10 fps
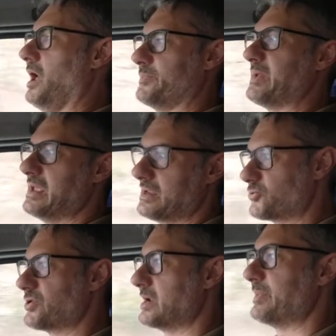I'd be
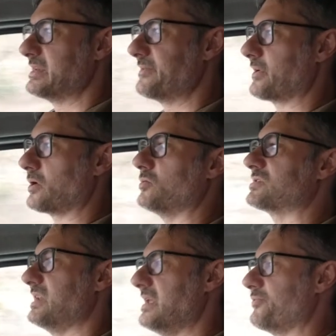incredibly
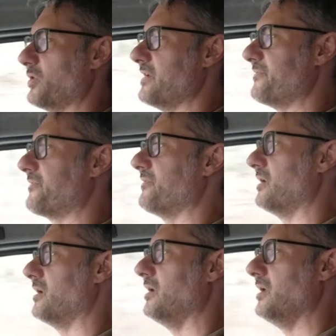difficult to live with.
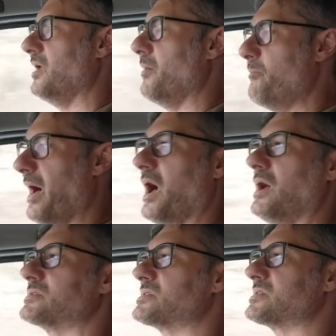Yes,
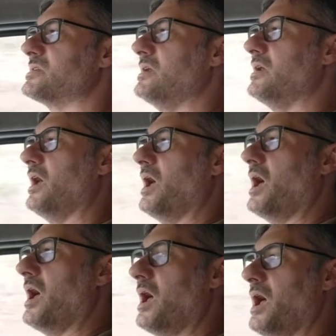but definitely.
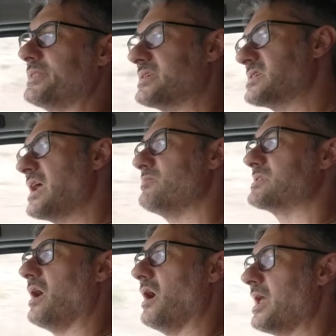At the same
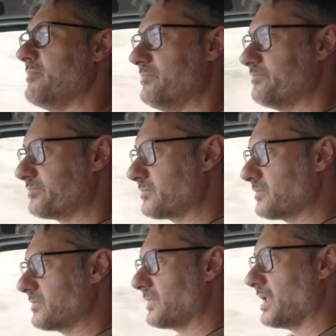time,
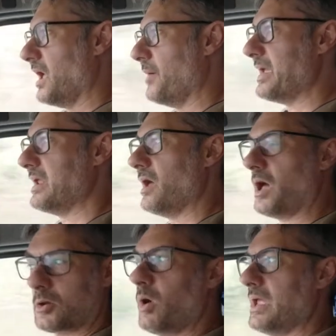I mean,
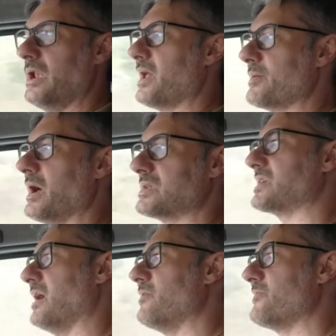I quite like
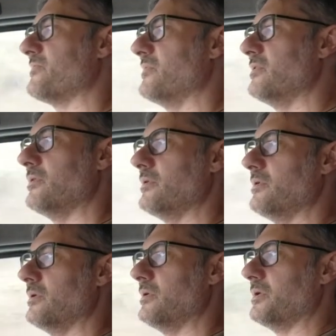myself.
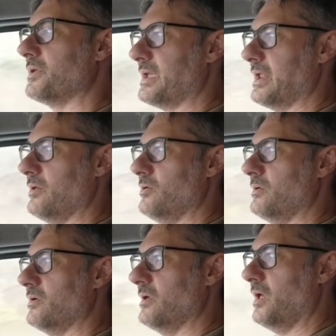You know.
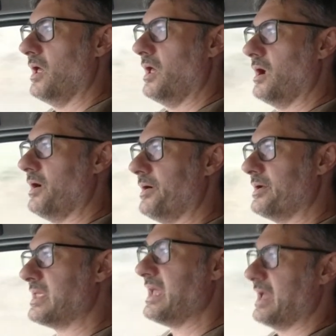It's a good job.
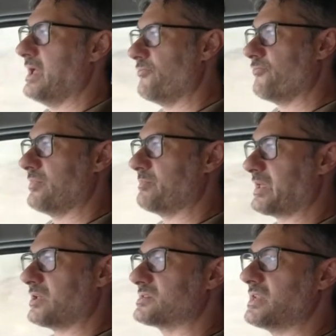Yeah,
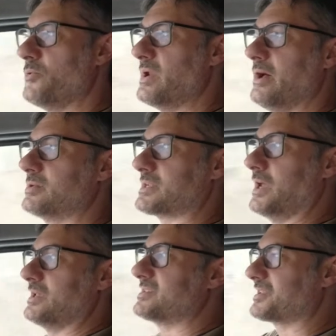because no one else
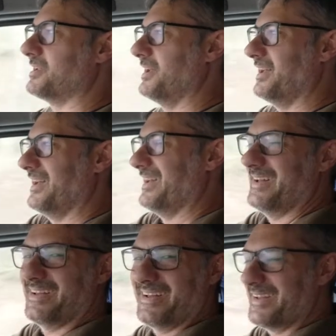does. Exactly,
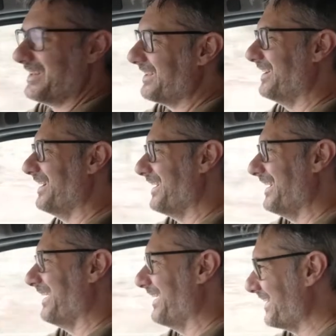that's the worst right out
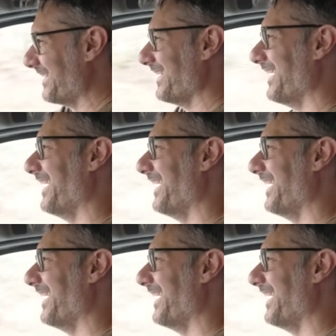of my mouth.